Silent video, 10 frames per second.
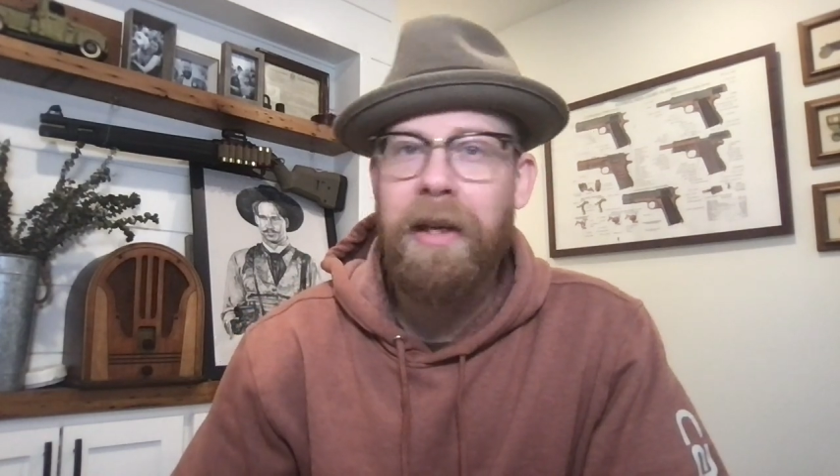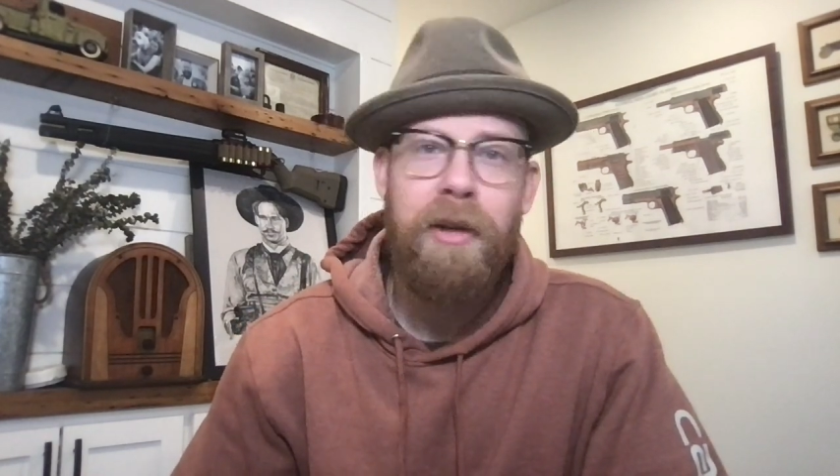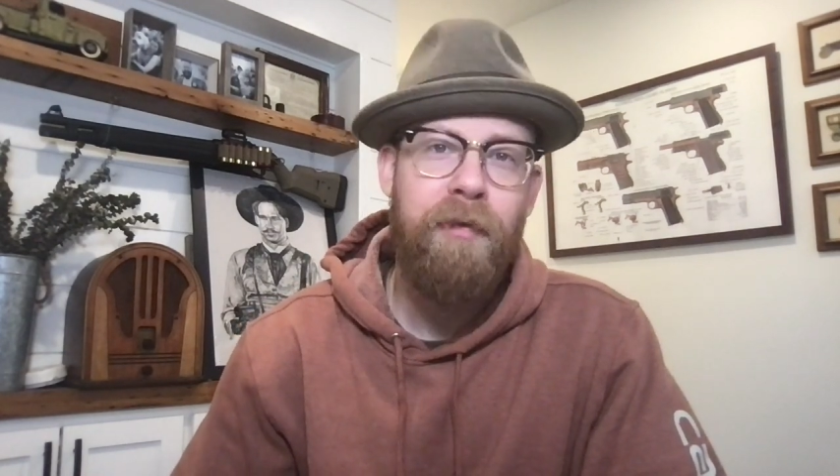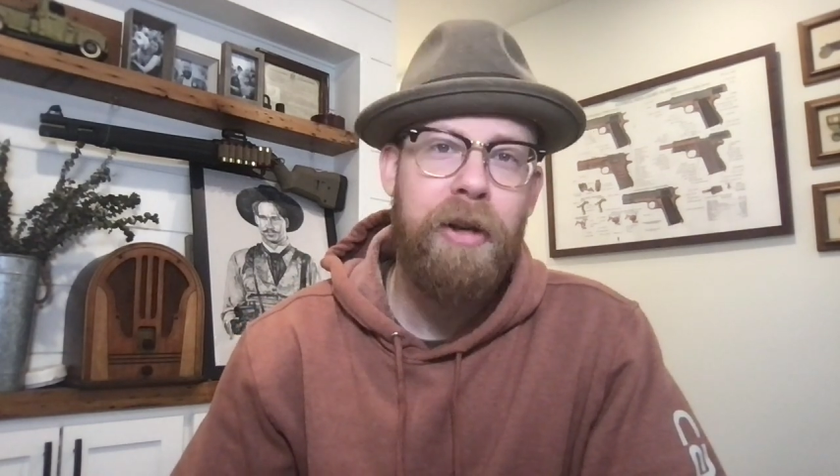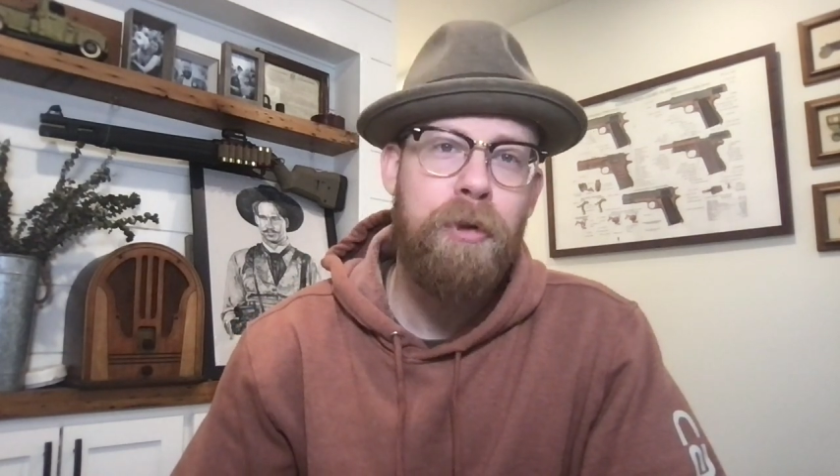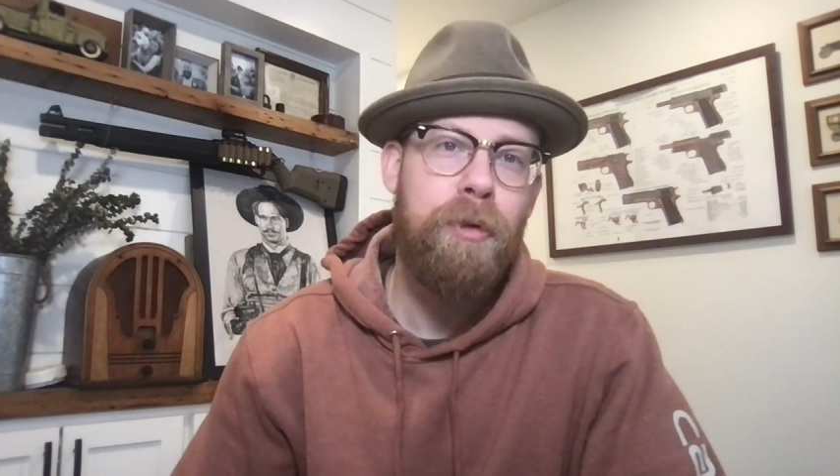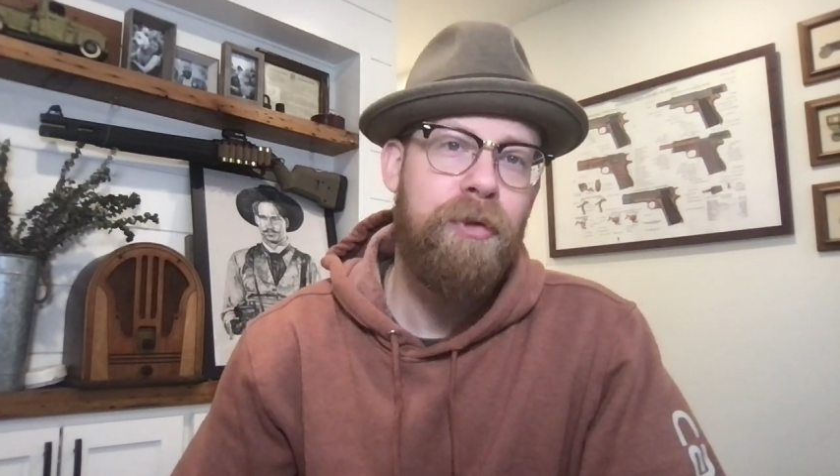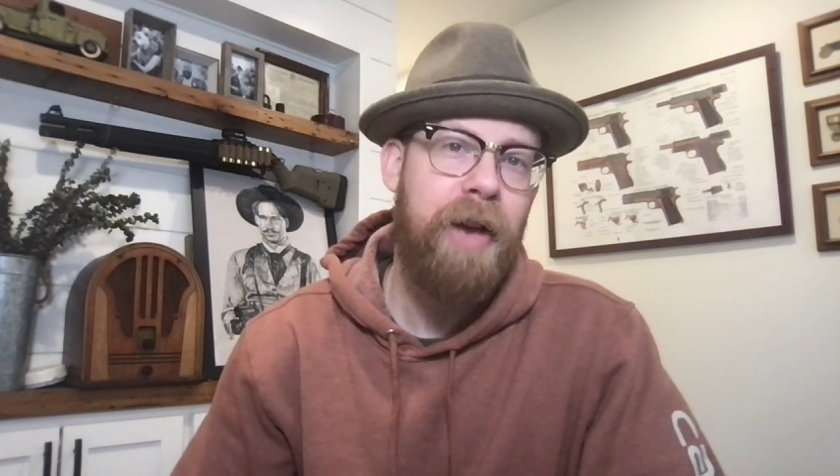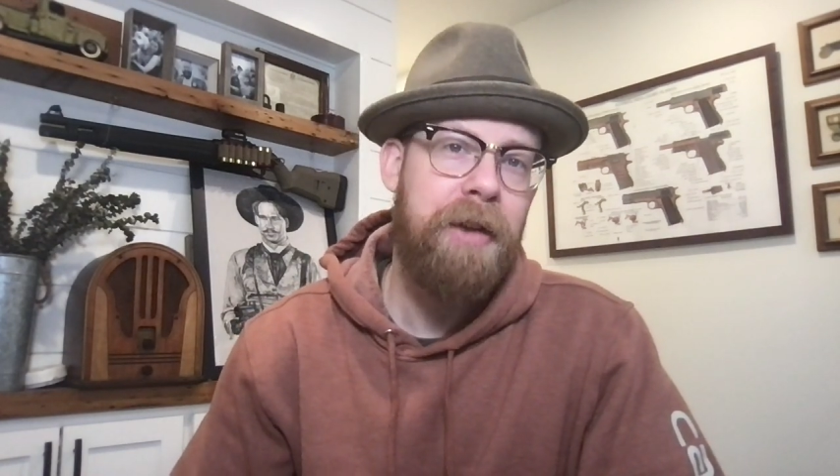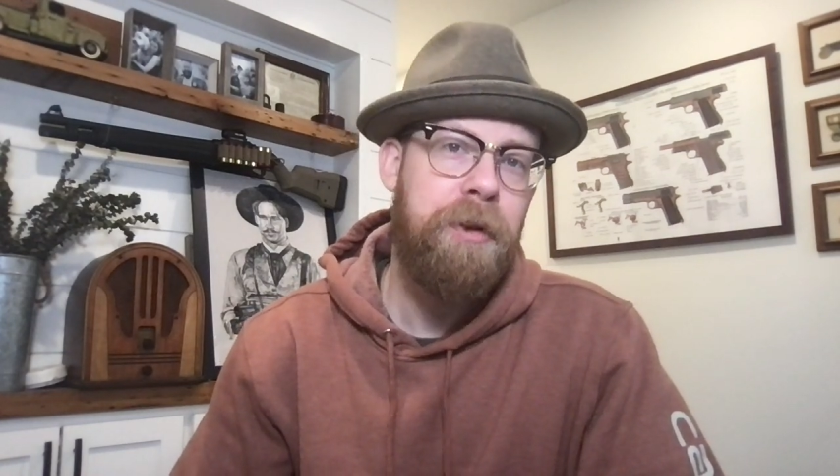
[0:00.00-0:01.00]
individuals
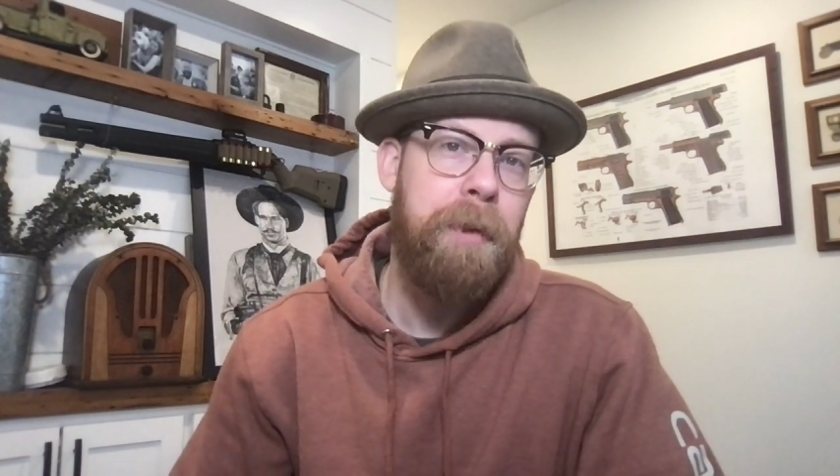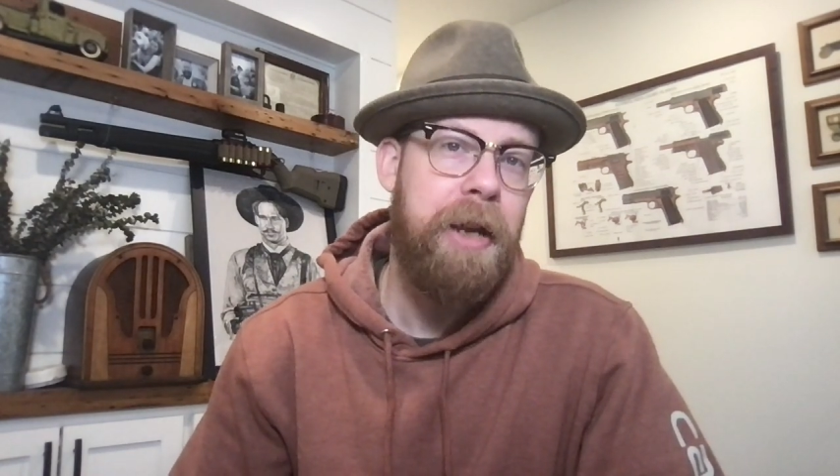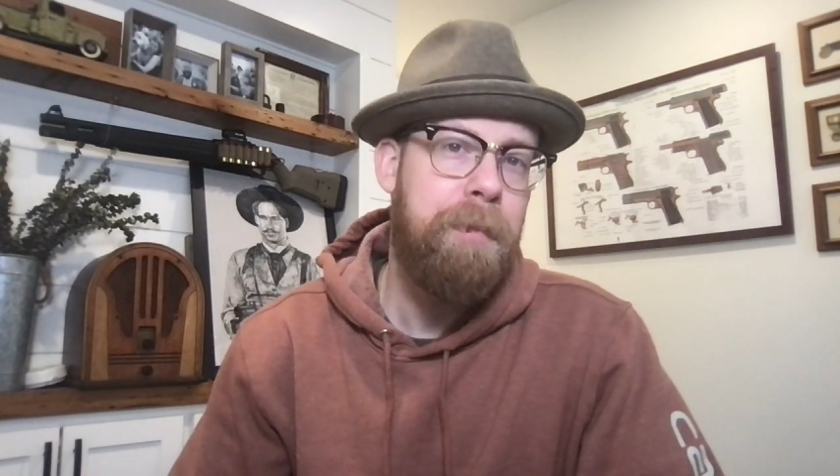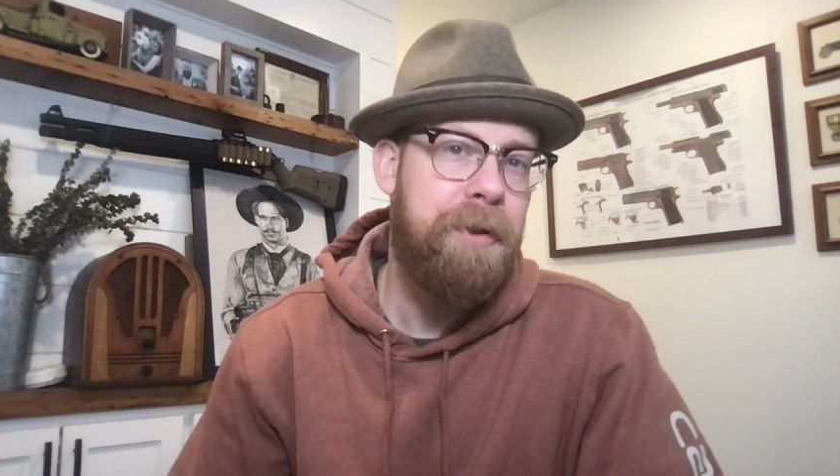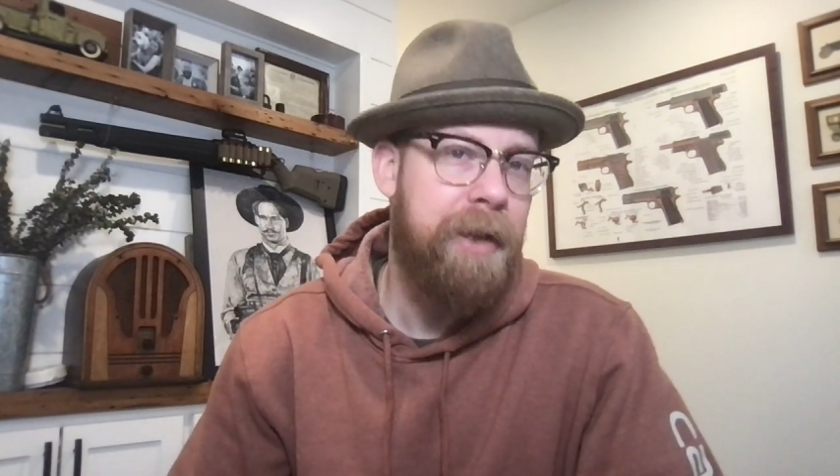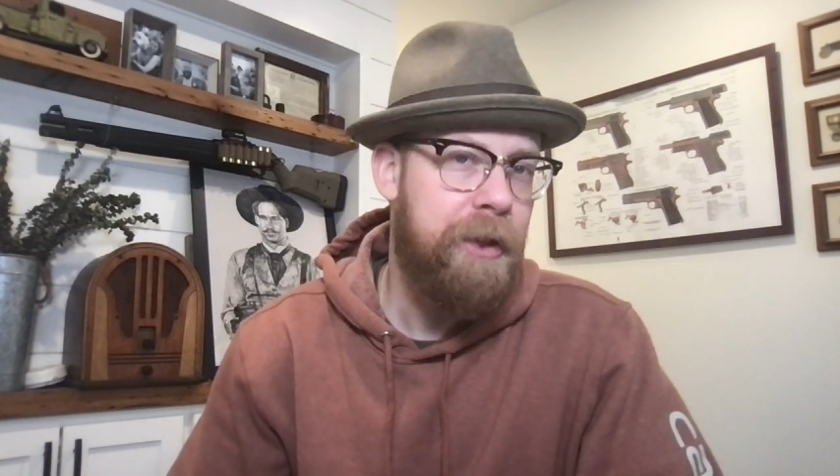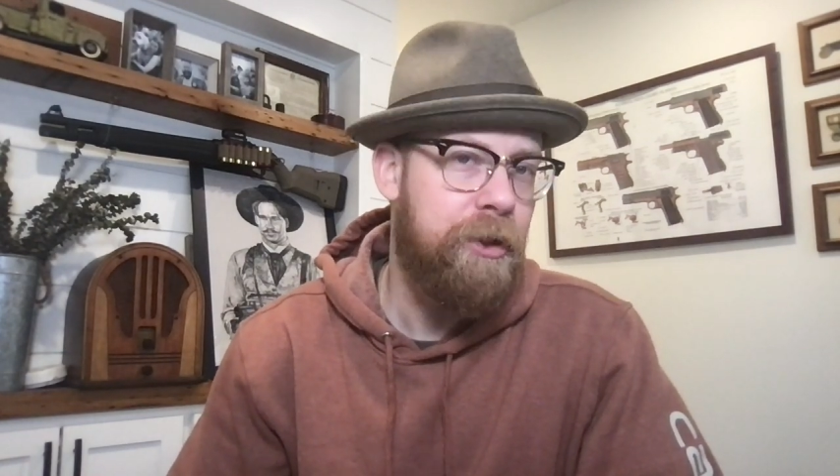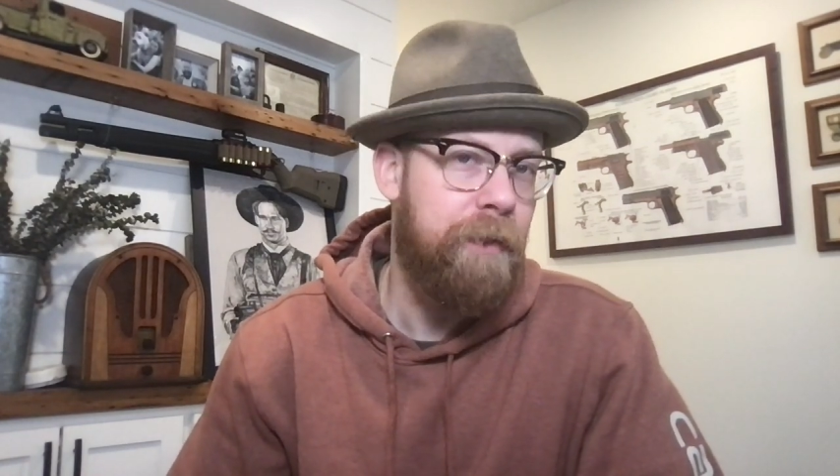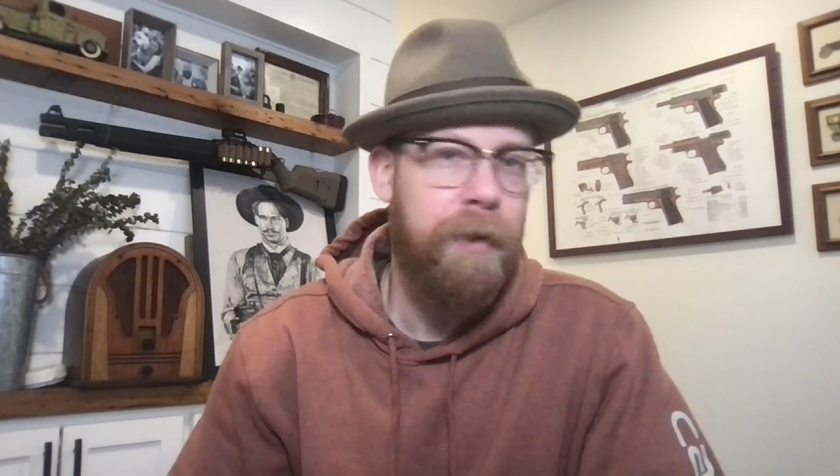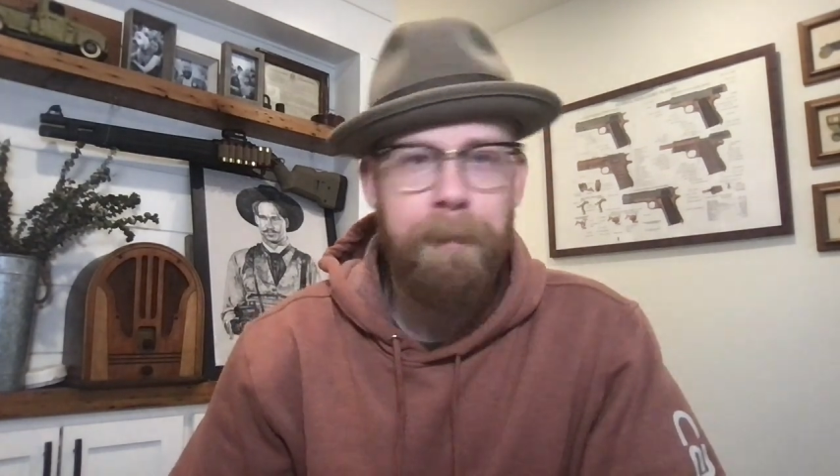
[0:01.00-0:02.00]
found to be in
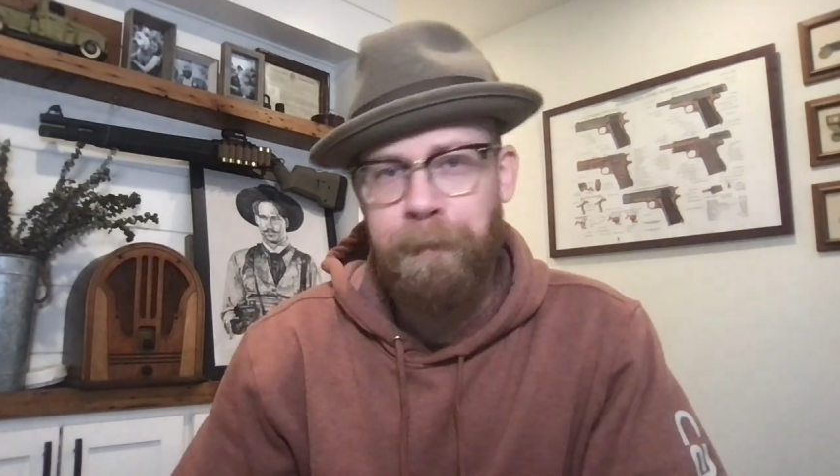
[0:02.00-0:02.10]
possession of them.